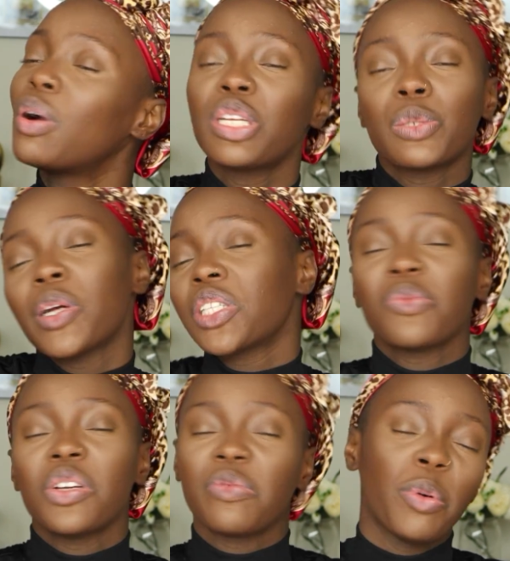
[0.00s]
when this
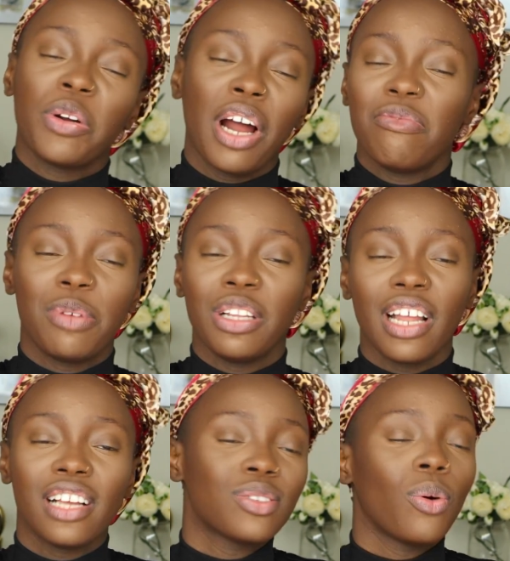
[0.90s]
person was born, I've been
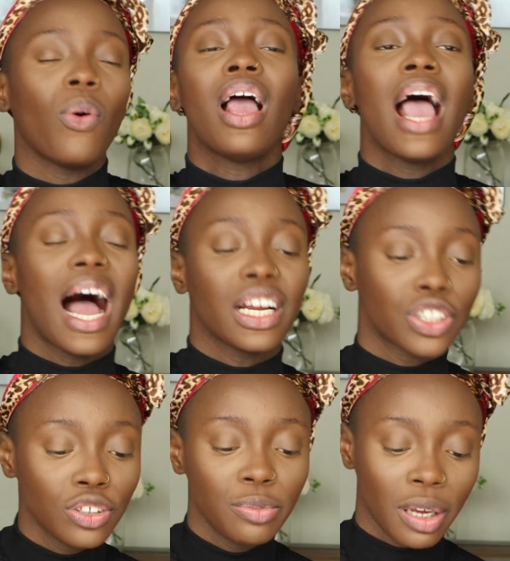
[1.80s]
there, so I
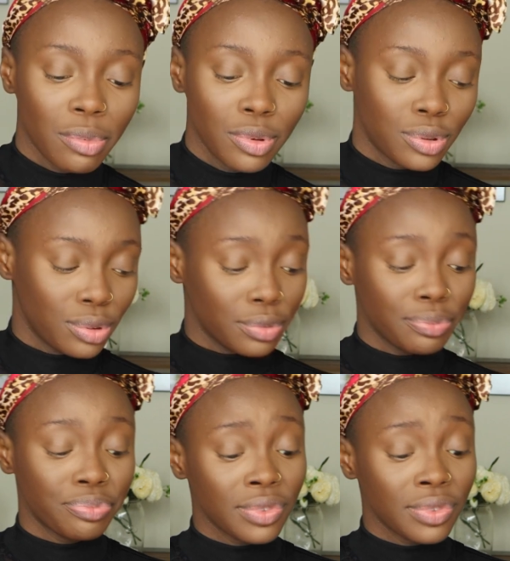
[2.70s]
should be able to